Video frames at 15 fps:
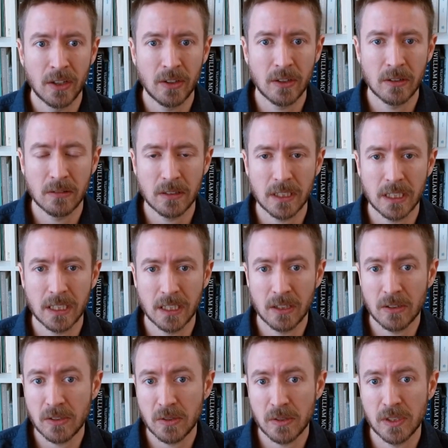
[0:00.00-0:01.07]
you know, it can
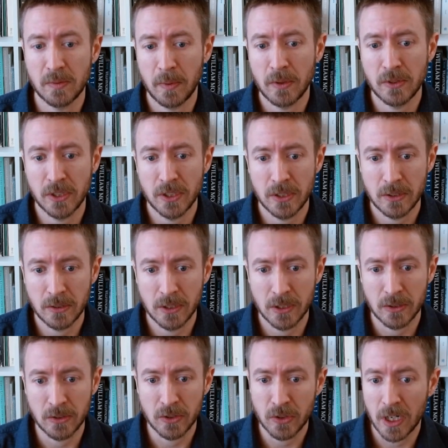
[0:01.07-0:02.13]
also expose you
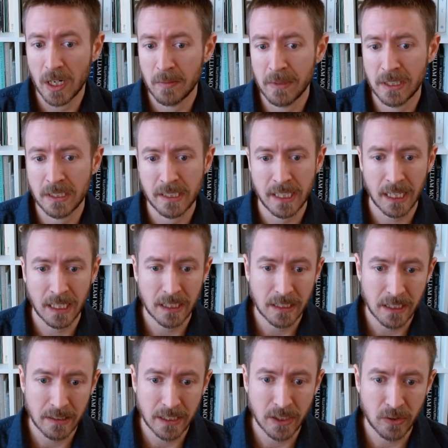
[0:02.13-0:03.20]
to trauma and
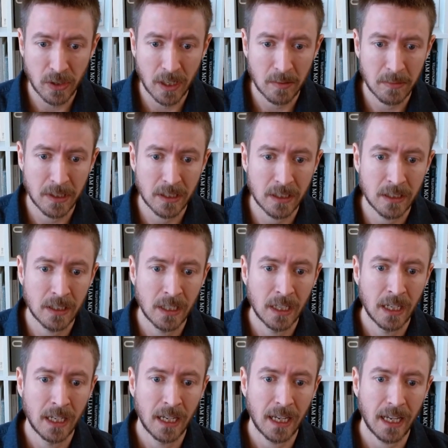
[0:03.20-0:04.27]
secondary trauma.
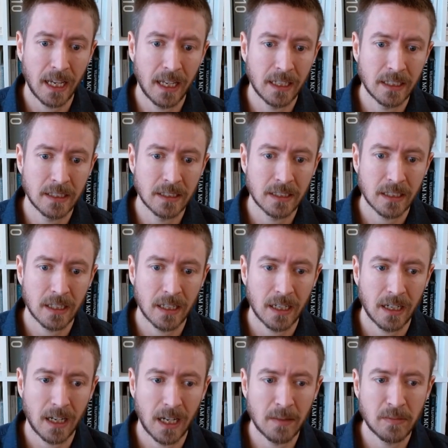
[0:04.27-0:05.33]
And
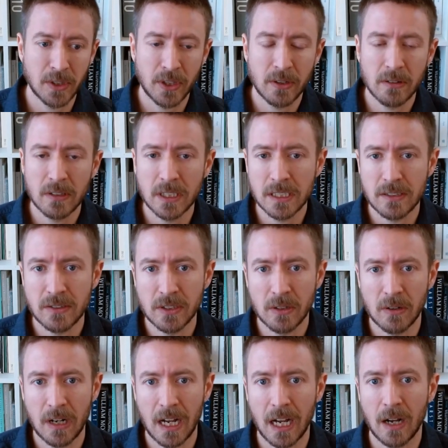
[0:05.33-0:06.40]
I'm curious, you know,
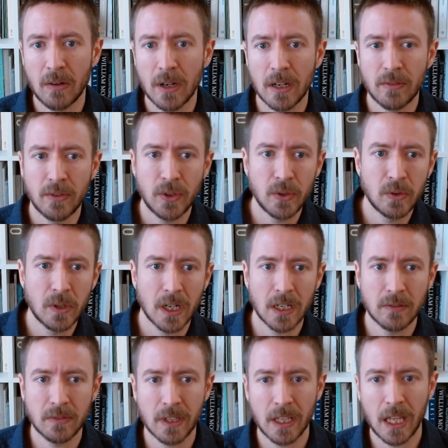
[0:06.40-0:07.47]
how have you kind
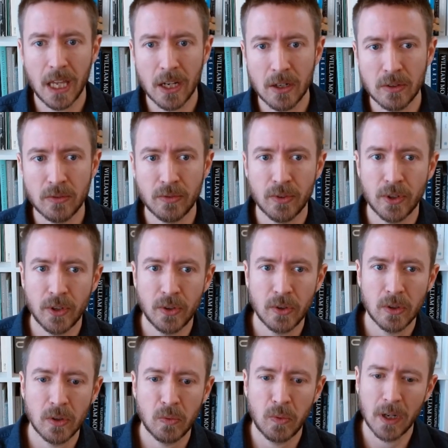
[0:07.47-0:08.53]
of cared for
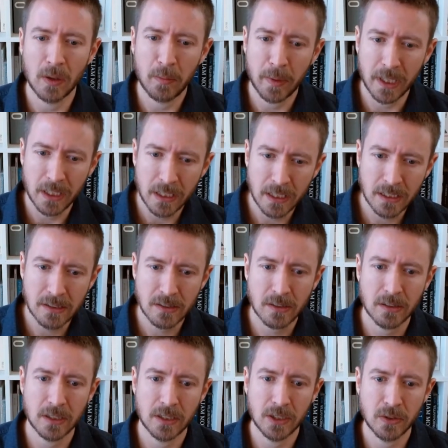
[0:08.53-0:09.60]
your well being so
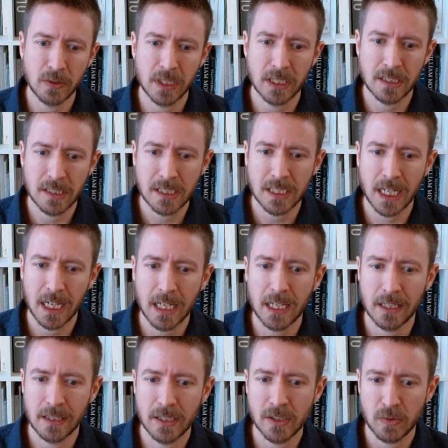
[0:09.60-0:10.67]
that you can stay
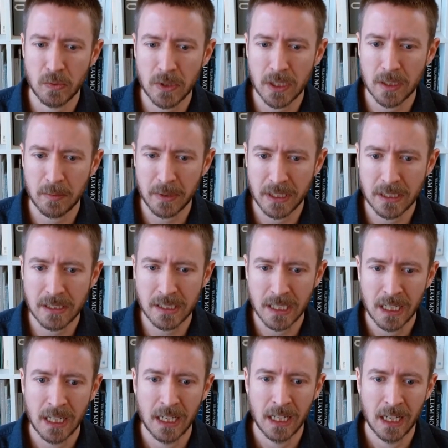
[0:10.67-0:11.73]
in this work? Because
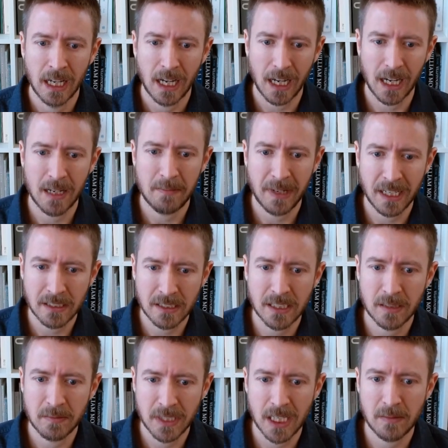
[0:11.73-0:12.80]
I imagine
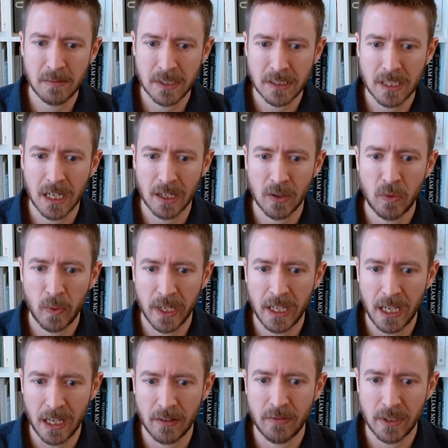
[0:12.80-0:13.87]
sometimes it's got to weigh
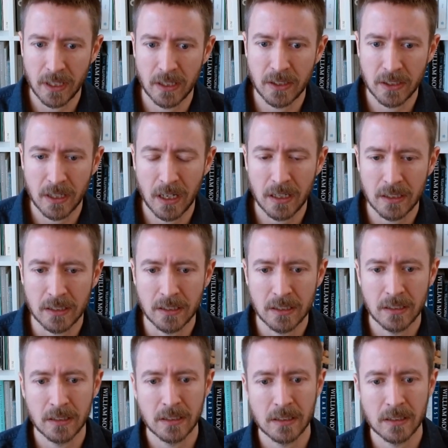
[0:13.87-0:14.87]
heavy on your heart.